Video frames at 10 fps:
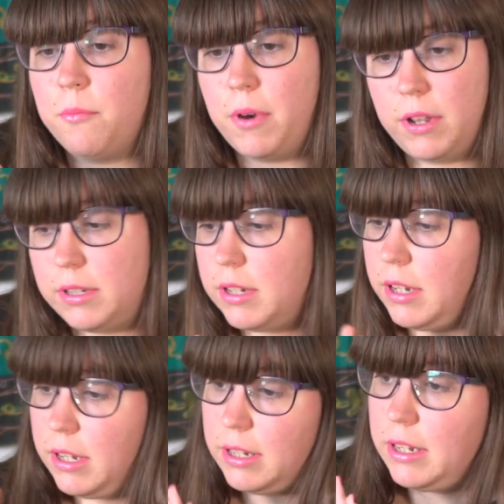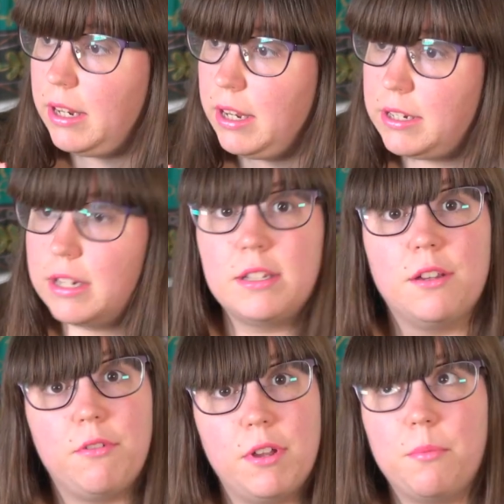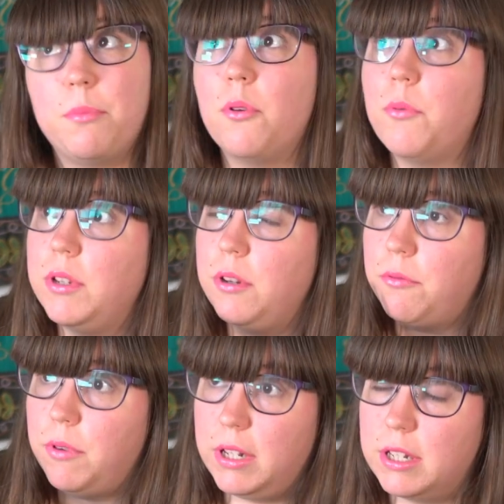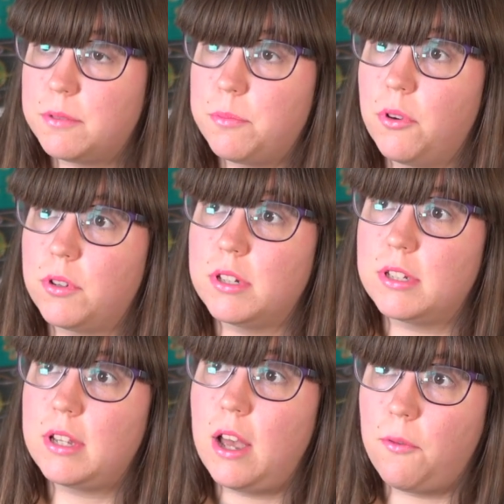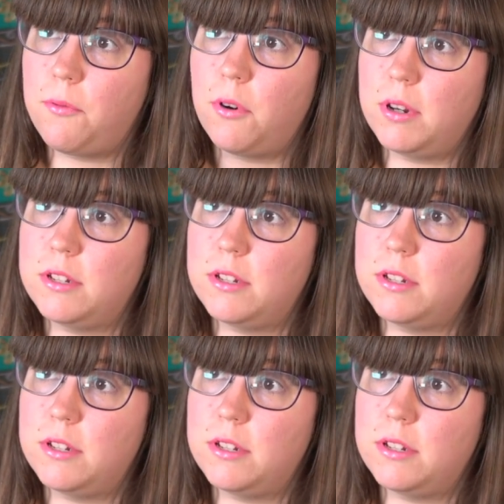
but it's just incredible when you read this book just how far